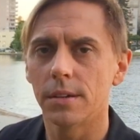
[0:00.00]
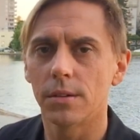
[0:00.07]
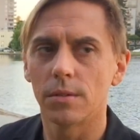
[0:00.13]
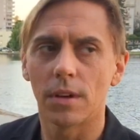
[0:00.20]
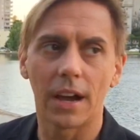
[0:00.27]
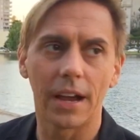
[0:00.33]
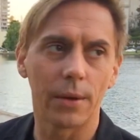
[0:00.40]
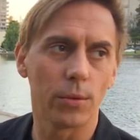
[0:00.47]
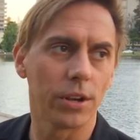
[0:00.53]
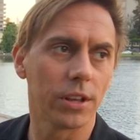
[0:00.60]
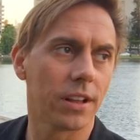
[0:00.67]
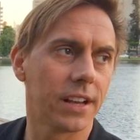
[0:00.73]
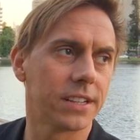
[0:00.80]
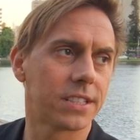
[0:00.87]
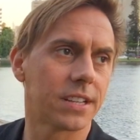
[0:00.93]
I
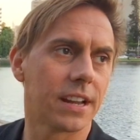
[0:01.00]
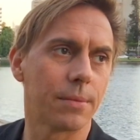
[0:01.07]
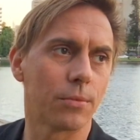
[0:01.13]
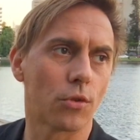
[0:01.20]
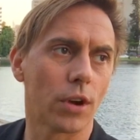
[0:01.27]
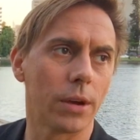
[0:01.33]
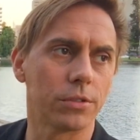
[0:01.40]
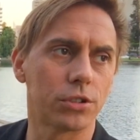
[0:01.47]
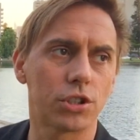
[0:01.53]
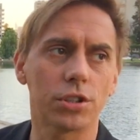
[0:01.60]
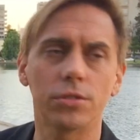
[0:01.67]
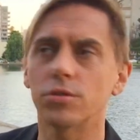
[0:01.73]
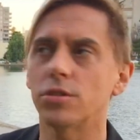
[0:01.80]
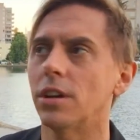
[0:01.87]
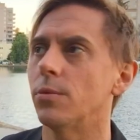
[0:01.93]
realize that I'm great with
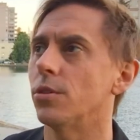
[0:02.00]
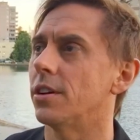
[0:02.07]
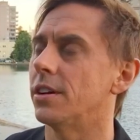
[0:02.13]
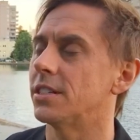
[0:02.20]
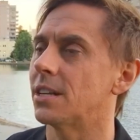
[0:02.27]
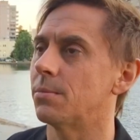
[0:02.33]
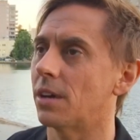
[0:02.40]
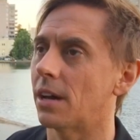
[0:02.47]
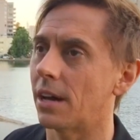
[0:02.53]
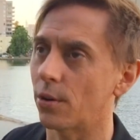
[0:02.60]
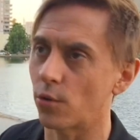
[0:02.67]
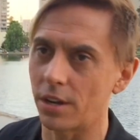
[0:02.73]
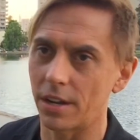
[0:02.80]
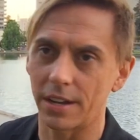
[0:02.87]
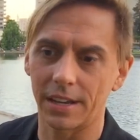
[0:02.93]
children. I realize I'm
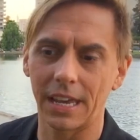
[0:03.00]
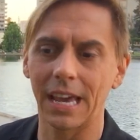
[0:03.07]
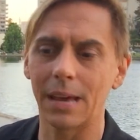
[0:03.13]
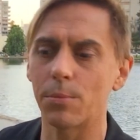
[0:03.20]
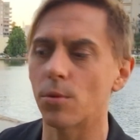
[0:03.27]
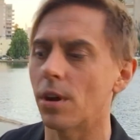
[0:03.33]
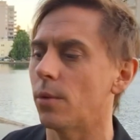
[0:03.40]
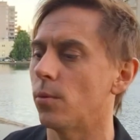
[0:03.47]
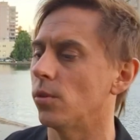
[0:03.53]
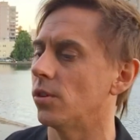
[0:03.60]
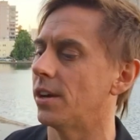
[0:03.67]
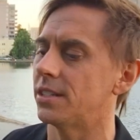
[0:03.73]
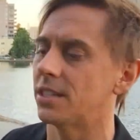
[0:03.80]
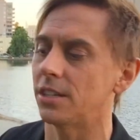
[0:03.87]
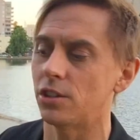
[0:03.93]
great on camera. I
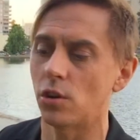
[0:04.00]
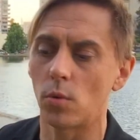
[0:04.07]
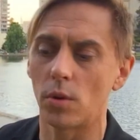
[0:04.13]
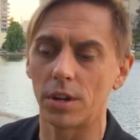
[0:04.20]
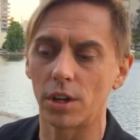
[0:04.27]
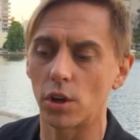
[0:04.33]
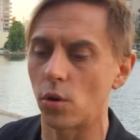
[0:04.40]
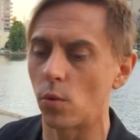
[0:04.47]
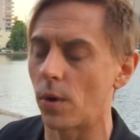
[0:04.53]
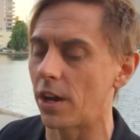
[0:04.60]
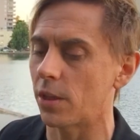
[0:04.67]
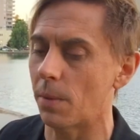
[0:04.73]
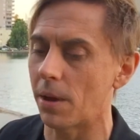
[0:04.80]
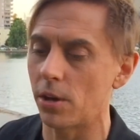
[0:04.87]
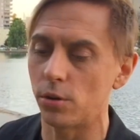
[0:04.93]
realize I don't want to go away
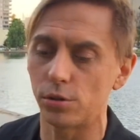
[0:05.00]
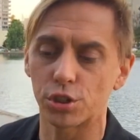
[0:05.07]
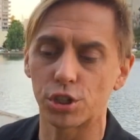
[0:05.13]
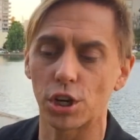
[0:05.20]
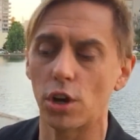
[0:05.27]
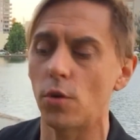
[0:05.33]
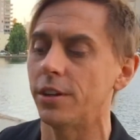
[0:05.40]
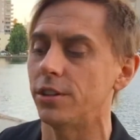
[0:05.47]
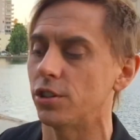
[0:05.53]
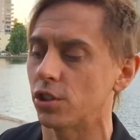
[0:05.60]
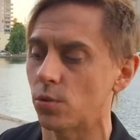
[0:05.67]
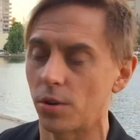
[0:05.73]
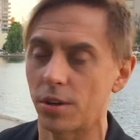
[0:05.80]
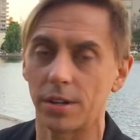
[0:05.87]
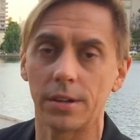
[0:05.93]
with my whole show. I
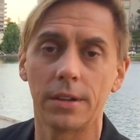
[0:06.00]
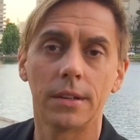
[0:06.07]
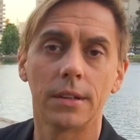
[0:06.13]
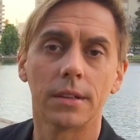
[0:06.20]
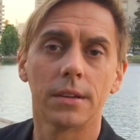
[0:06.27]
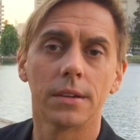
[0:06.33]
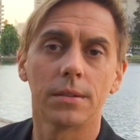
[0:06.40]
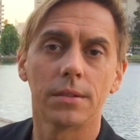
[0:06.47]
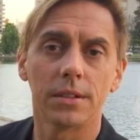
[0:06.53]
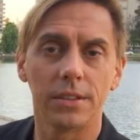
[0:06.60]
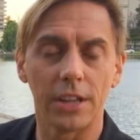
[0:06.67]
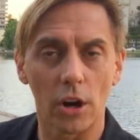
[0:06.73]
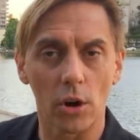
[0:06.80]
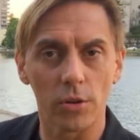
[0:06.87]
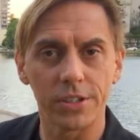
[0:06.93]
just want to
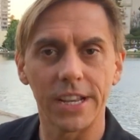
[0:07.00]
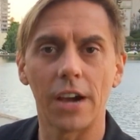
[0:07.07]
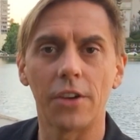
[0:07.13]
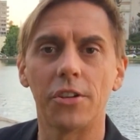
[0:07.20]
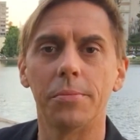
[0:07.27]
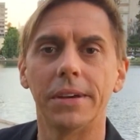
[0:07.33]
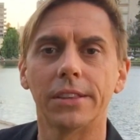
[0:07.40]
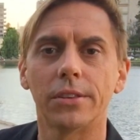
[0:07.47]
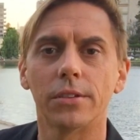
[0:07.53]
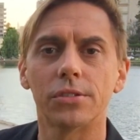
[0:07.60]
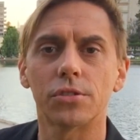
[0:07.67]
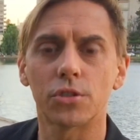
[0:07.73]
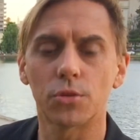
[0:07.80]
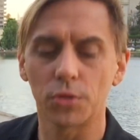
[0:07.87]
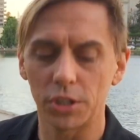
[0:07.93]
narrow it down a bit. Those
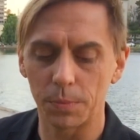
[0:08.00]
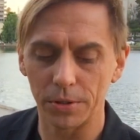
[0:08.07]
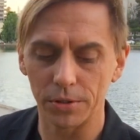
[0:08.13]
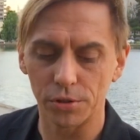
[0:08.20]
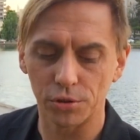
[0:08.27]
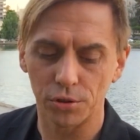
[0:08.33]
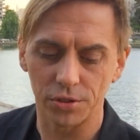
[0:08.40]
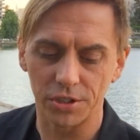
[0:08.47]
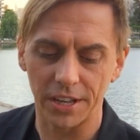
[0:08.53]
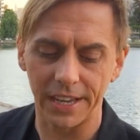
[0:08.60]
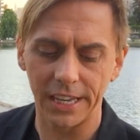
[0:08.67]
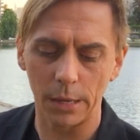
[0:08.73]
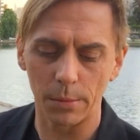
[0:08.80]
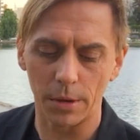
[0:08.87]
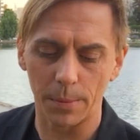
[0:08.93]
are 3 spiritual truths I
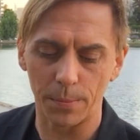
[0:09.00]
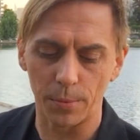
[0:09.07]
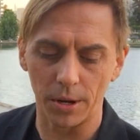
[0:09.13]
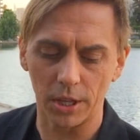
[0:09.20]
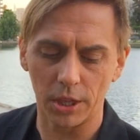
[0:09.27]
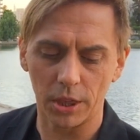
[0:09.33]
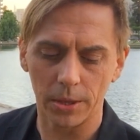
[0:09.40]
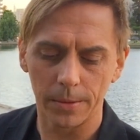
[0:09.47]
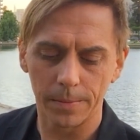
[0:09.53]
came up with.